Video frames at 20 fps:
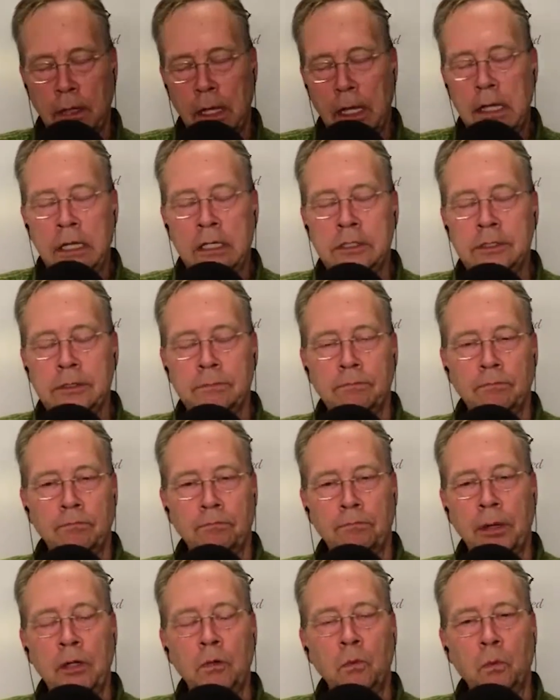It's
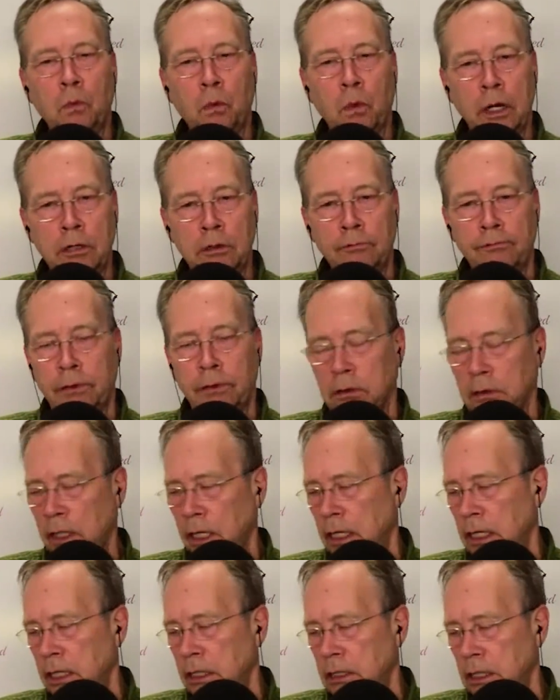been wonderful
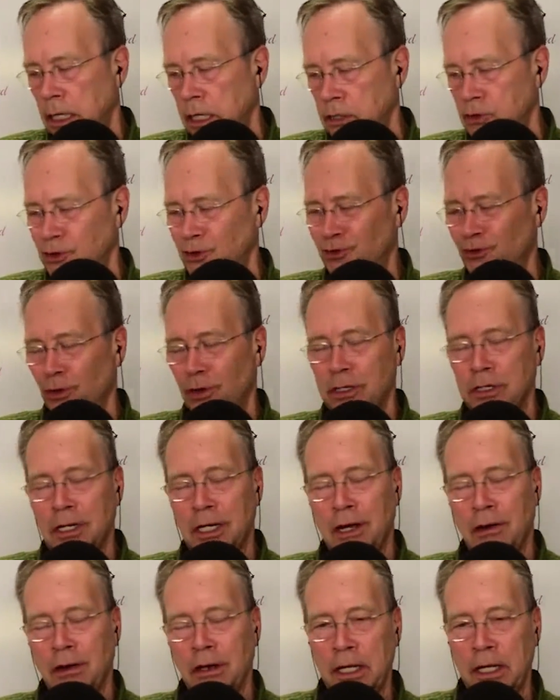and
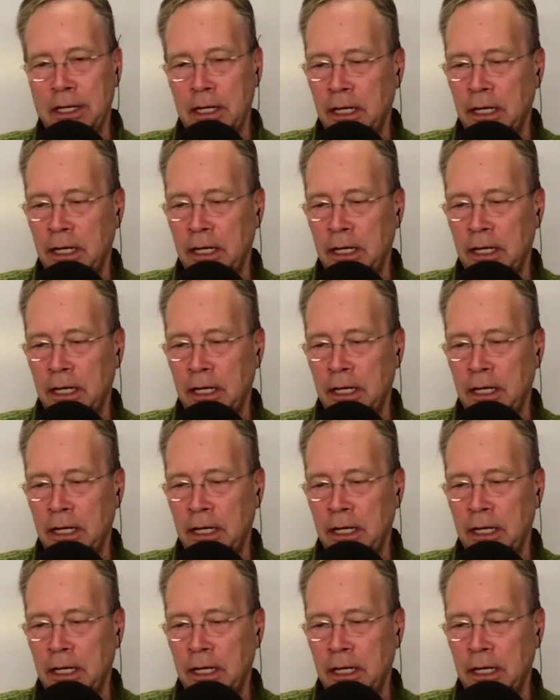extraordinarily